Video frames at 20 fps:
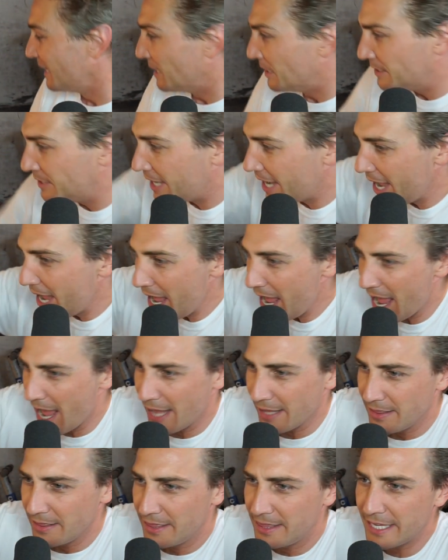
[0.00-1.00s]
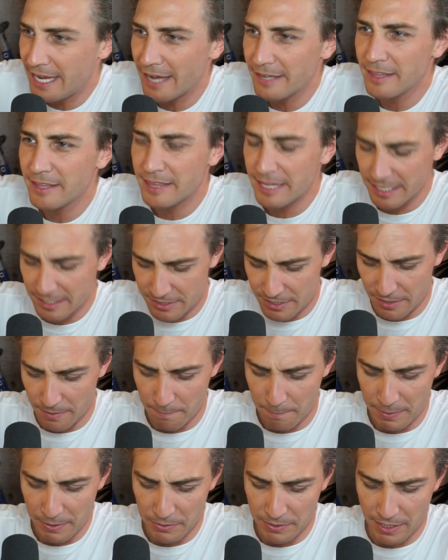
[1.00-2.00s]
Yeah. The other things that I'm
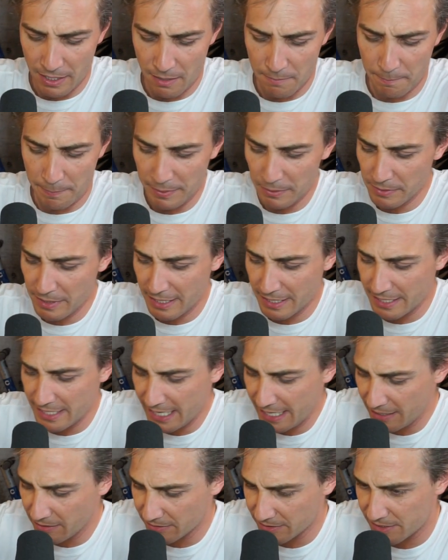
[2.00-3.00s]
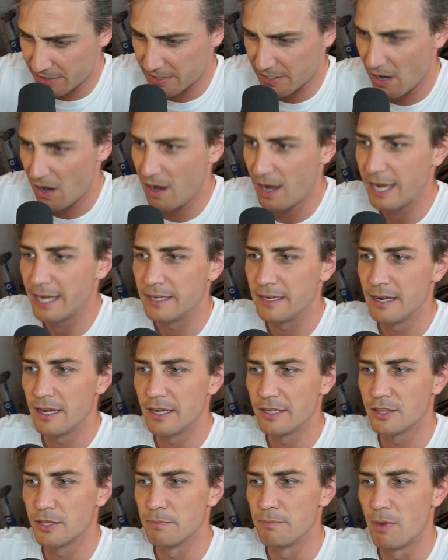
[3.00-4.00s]
building a neon sign
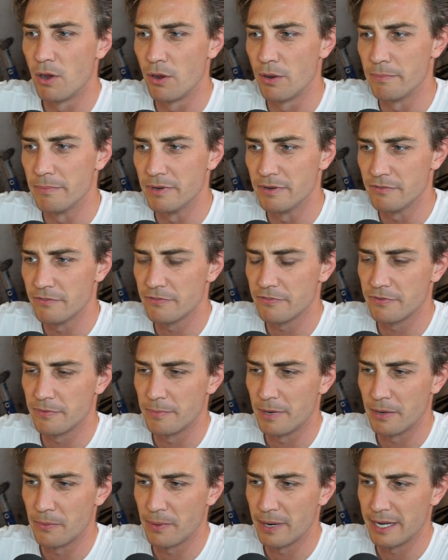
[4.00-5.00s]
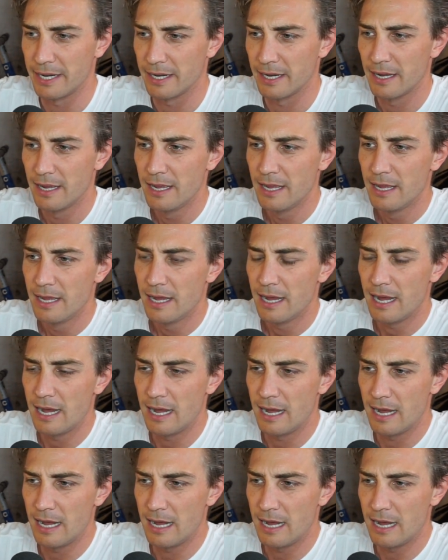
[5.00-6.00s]
at the moment for my wedding.
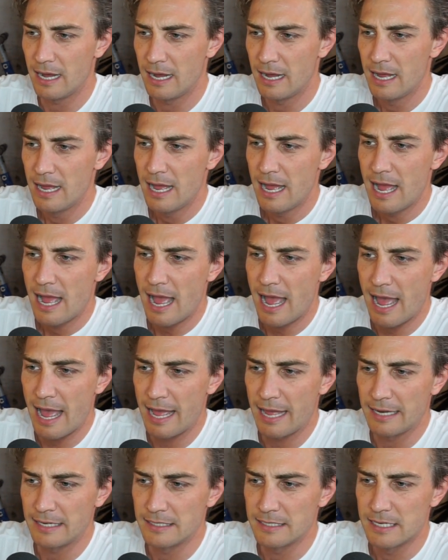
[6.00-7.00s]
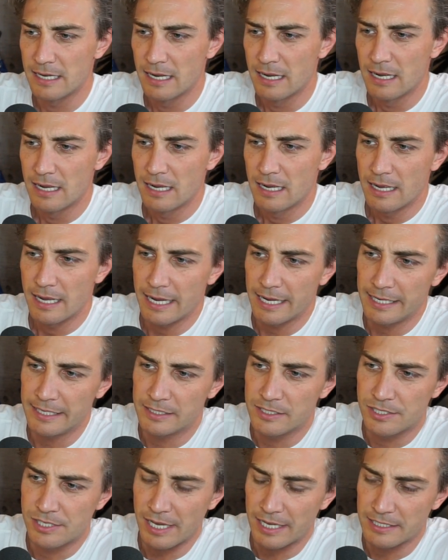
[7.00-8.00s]
And
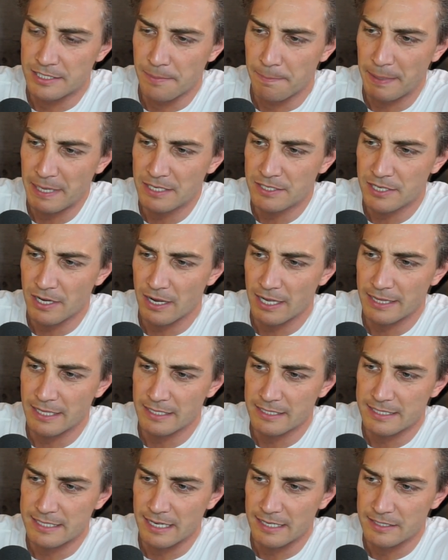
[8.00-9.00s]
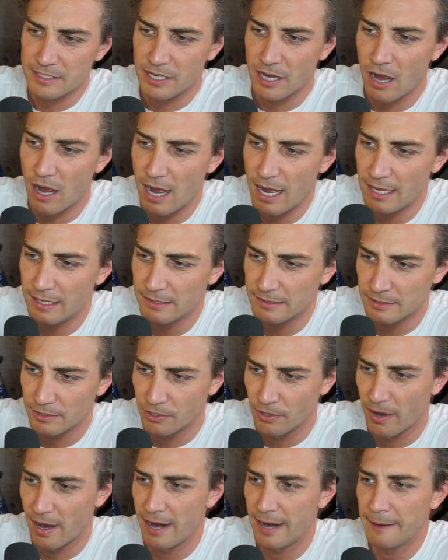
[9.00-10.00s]
it's a big sign that says Kyle and
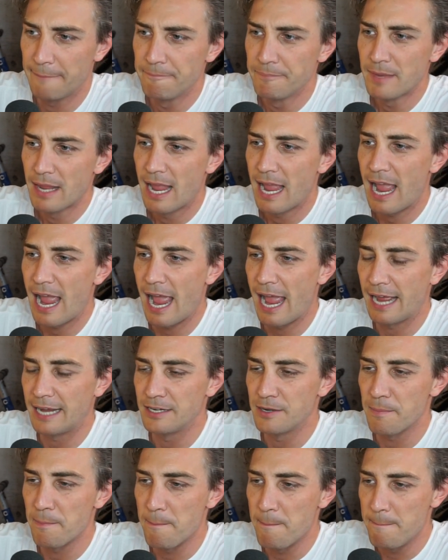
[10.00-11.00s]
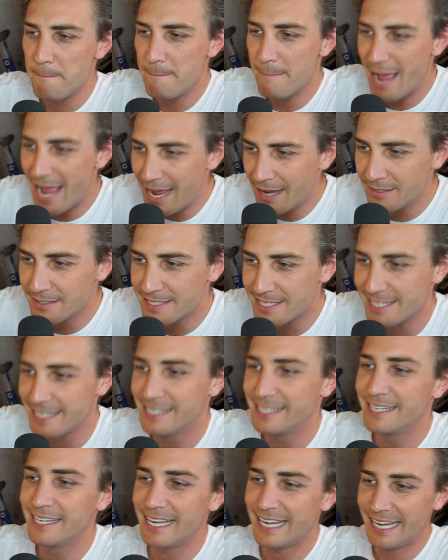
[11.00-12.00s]
Gray, and
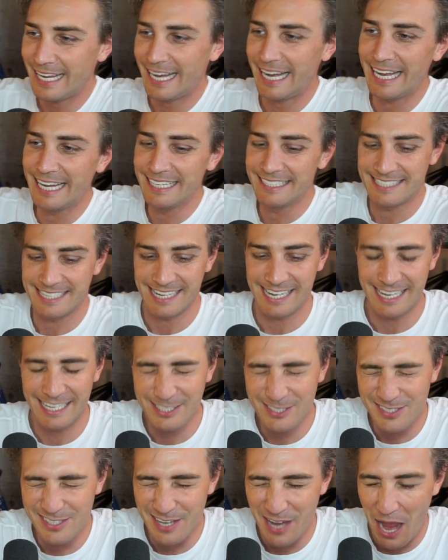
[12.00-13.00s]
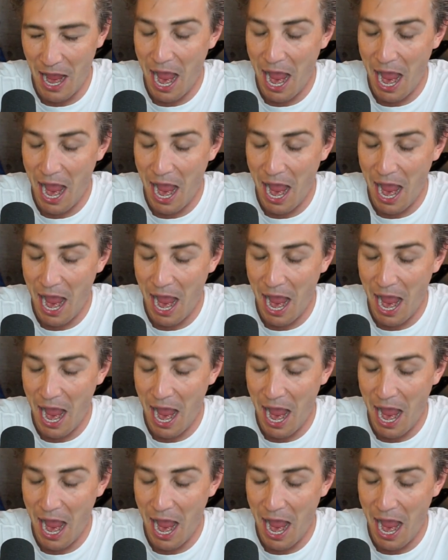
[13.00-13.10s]
mounting it is